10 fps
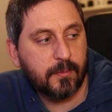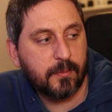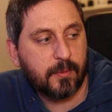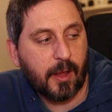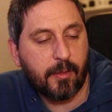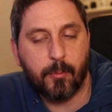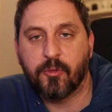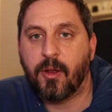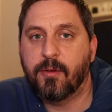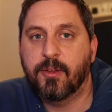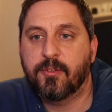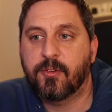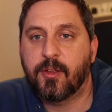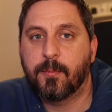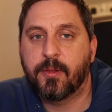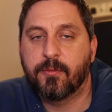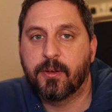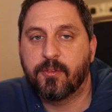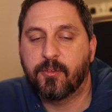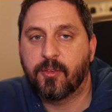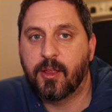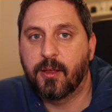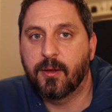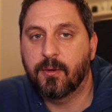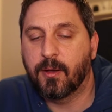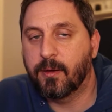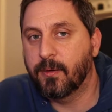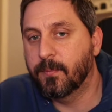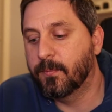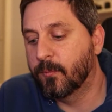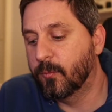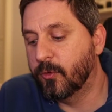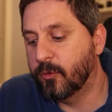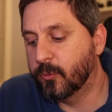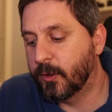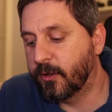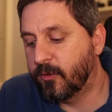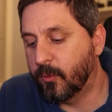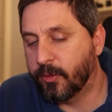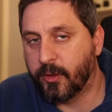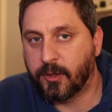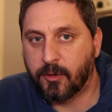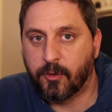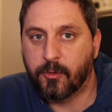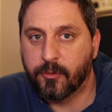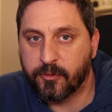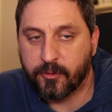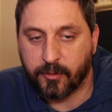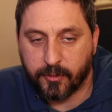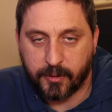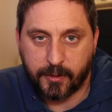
kind of the most obvious example of it is this thing you'll run into with like nulls or